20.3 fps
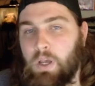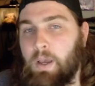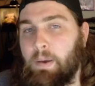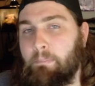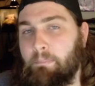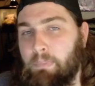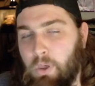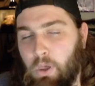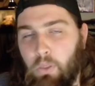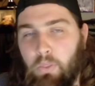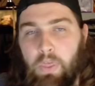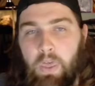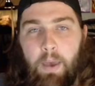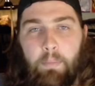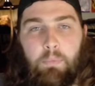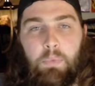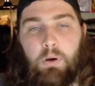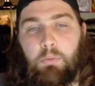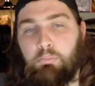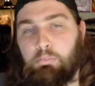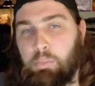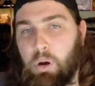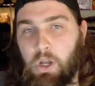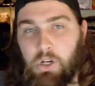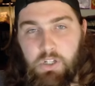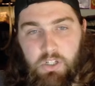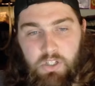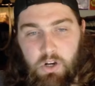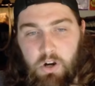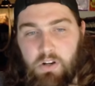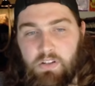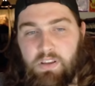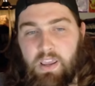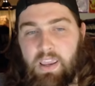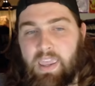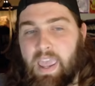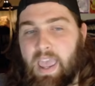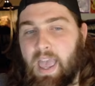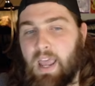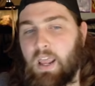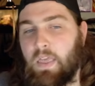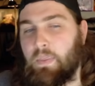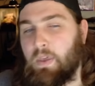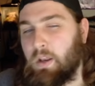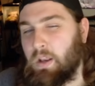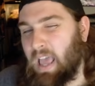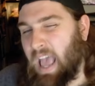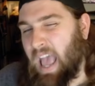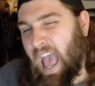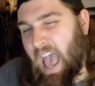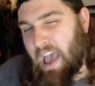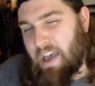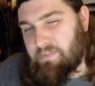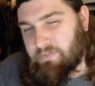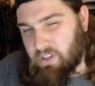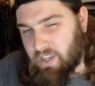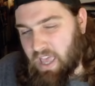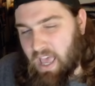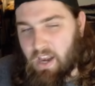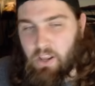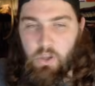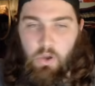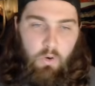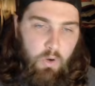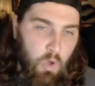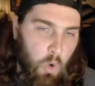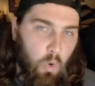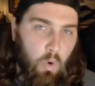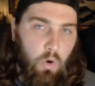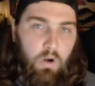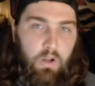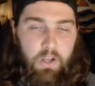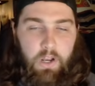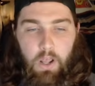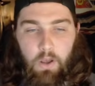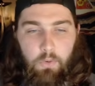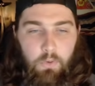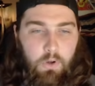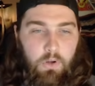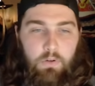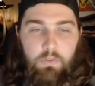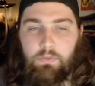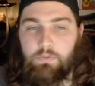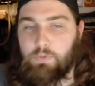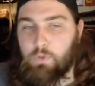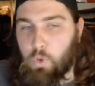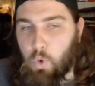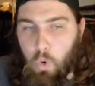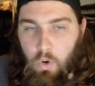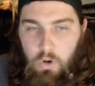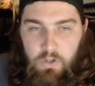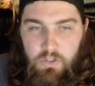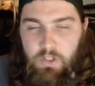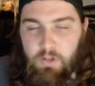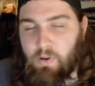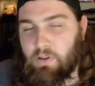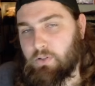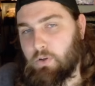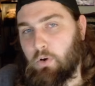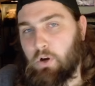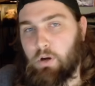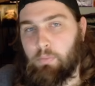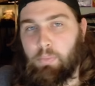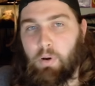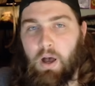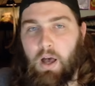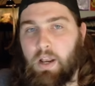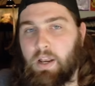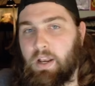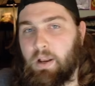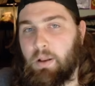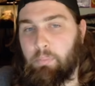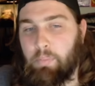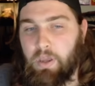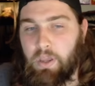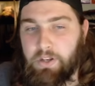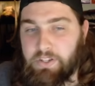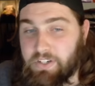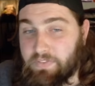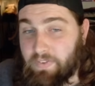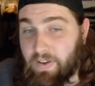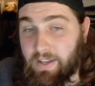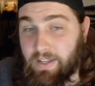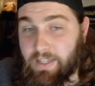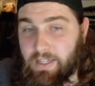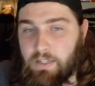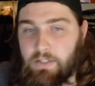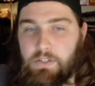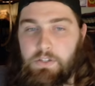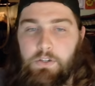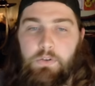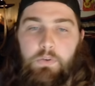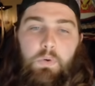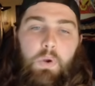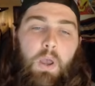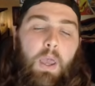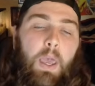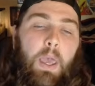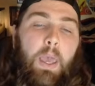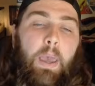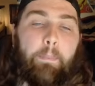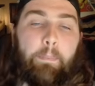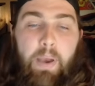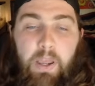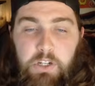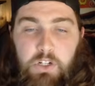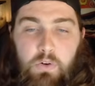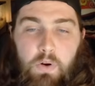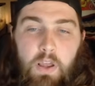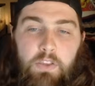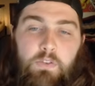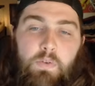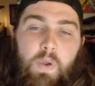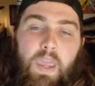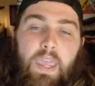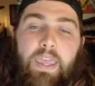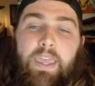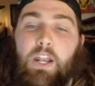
mill them, punch as hard as I can, and then had to kind of go Cornerstone like Ogerpon in a pinch if I needed to. Petron so I could get